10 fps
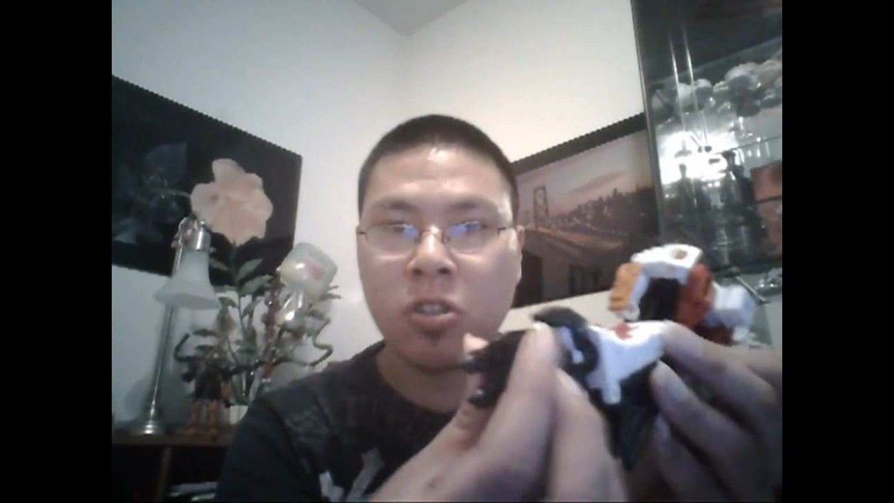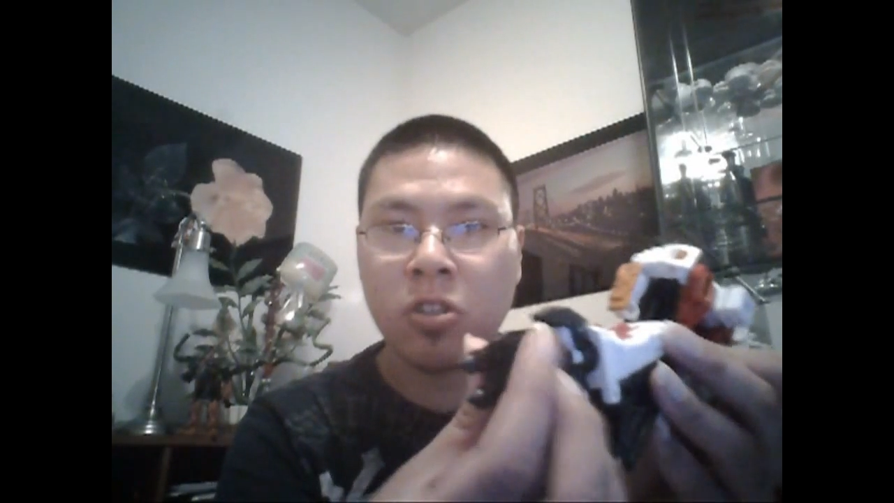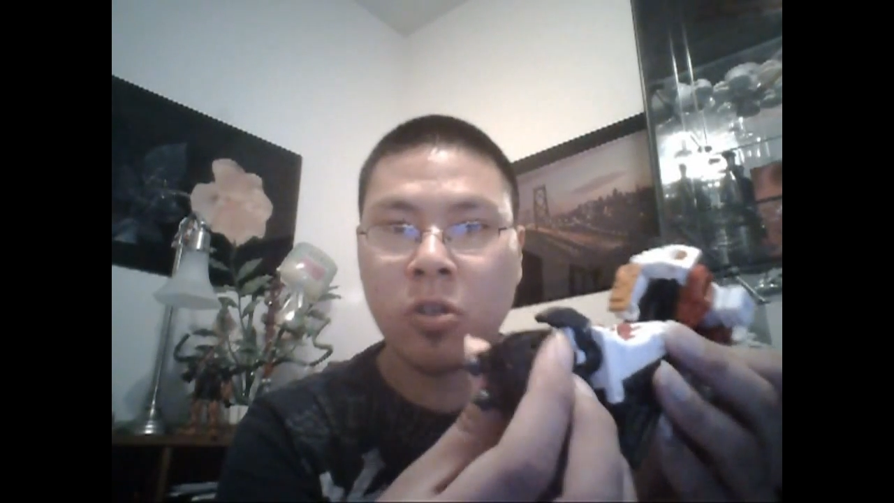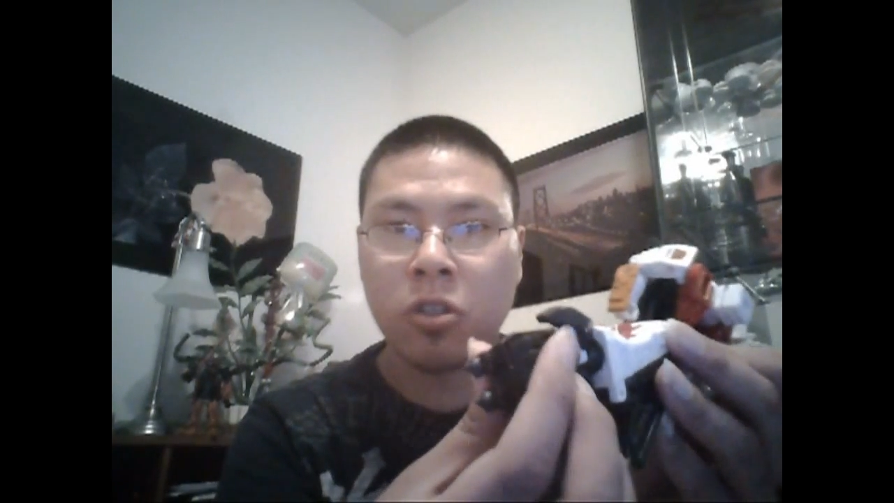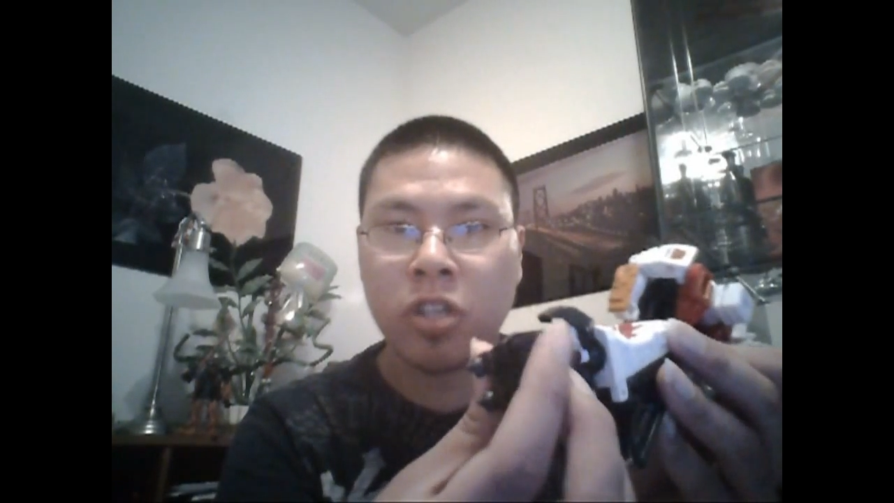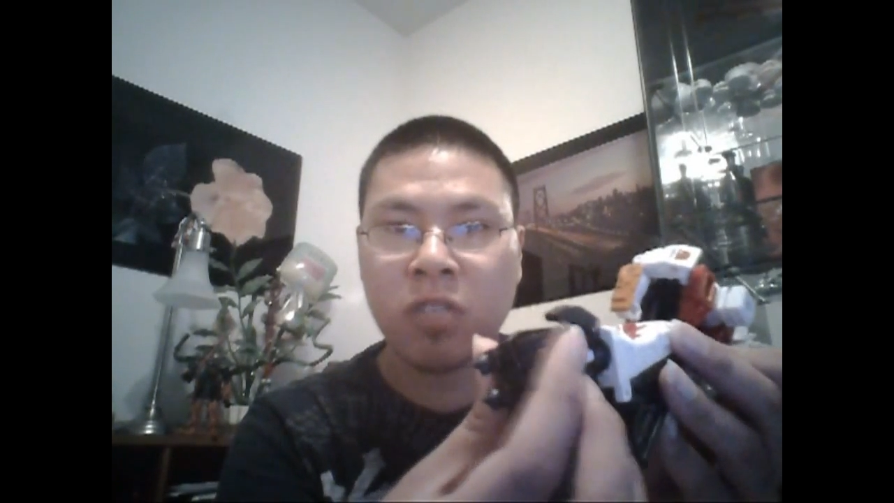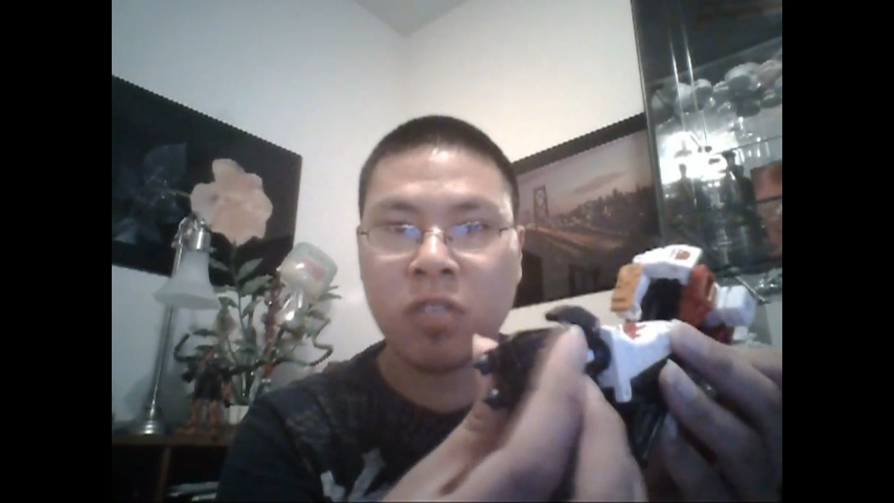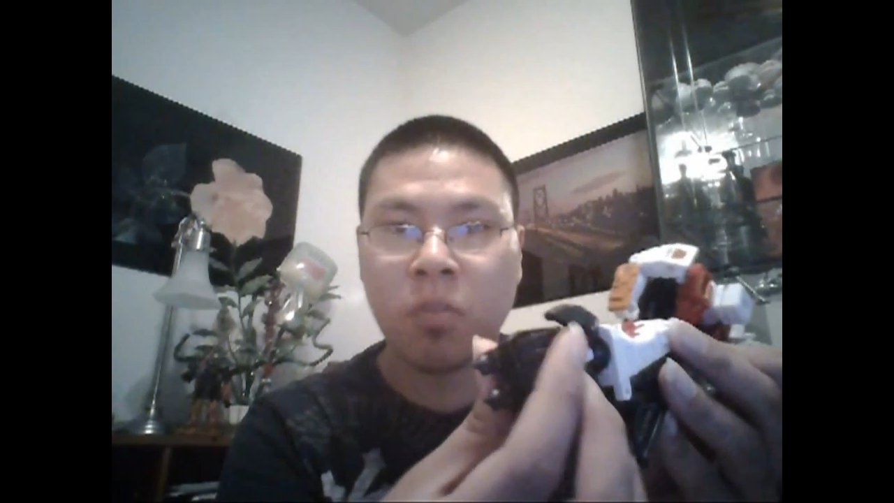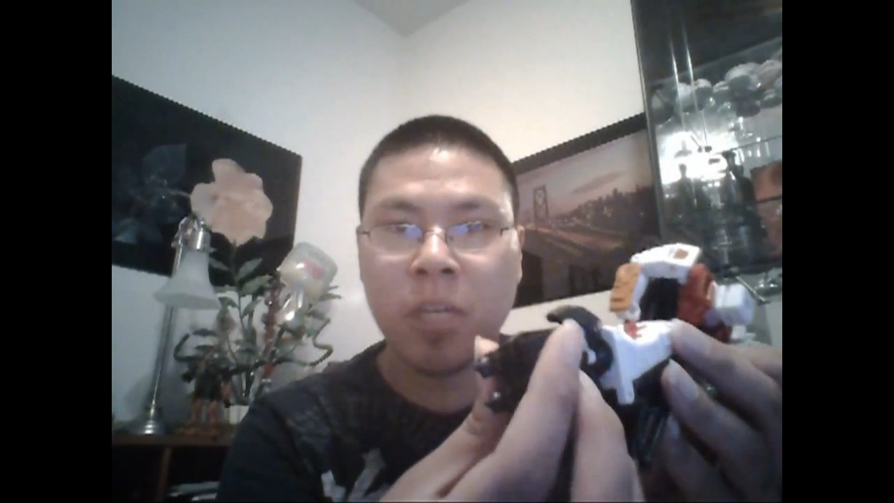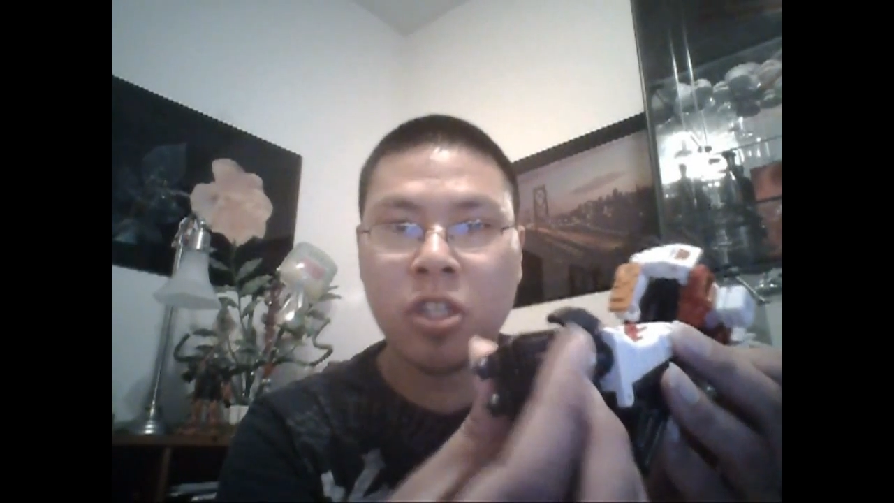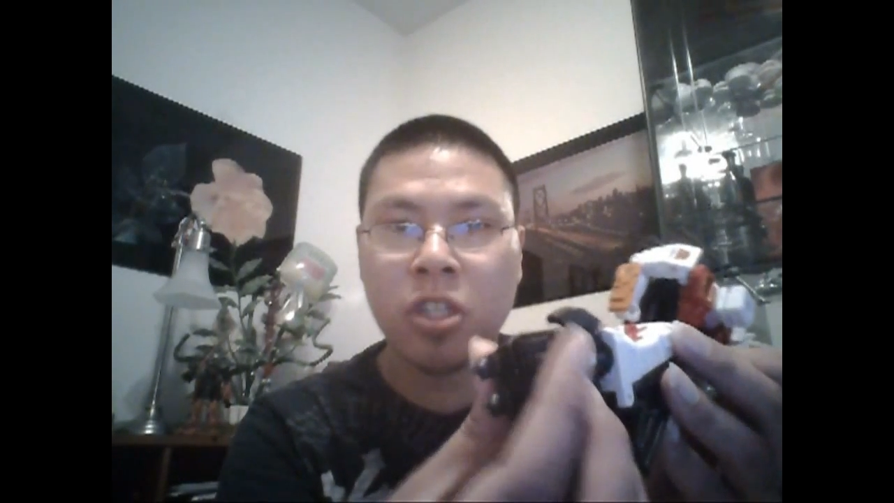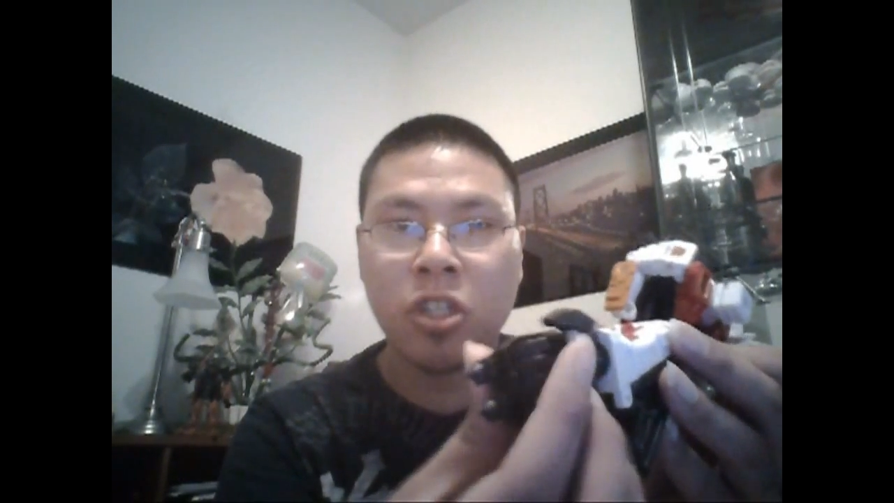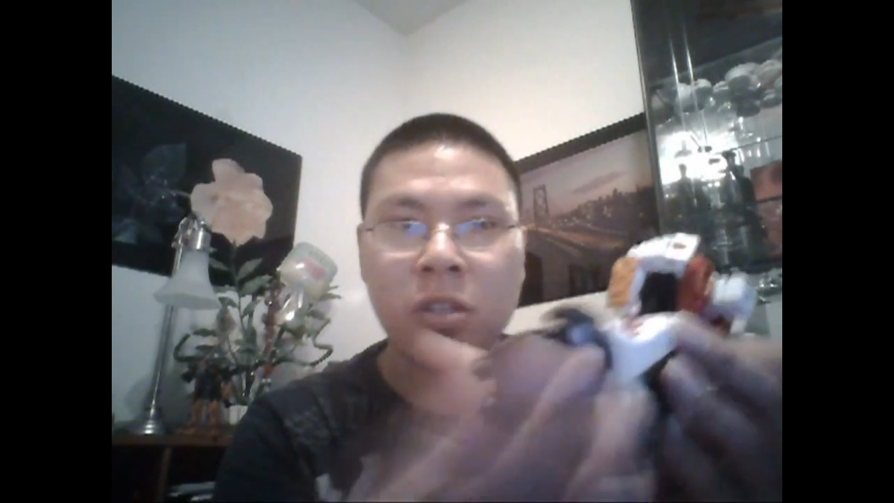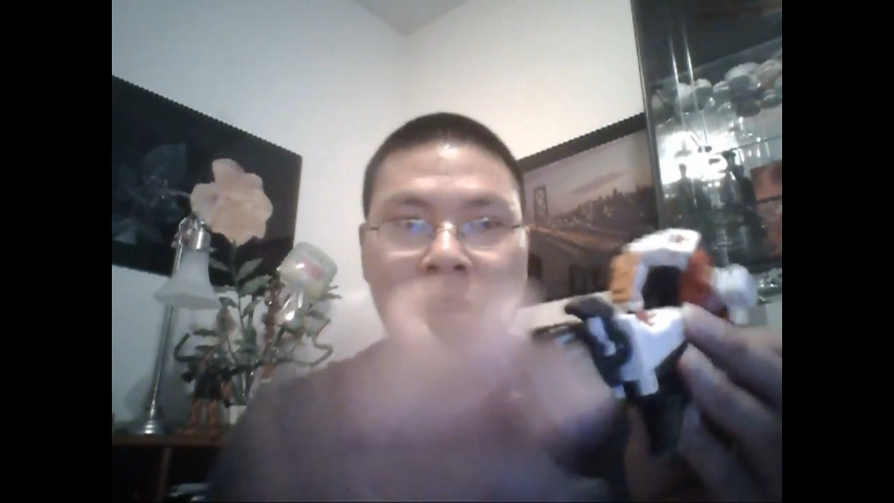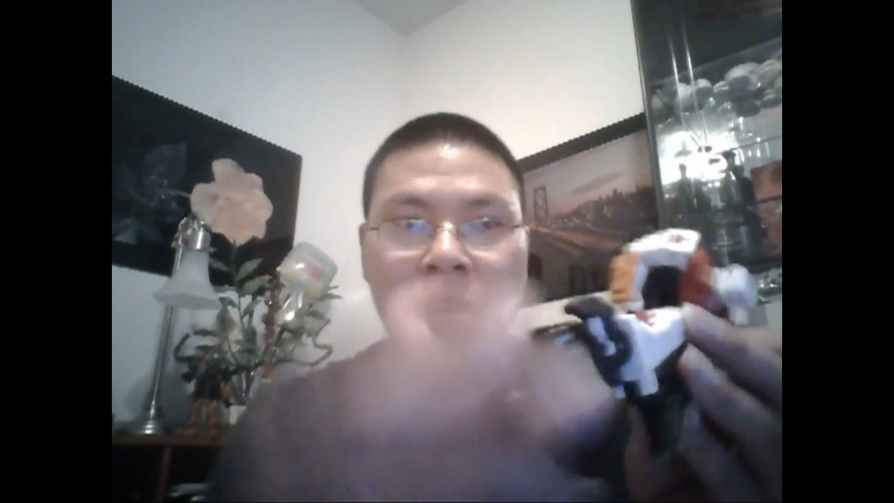due to transformation.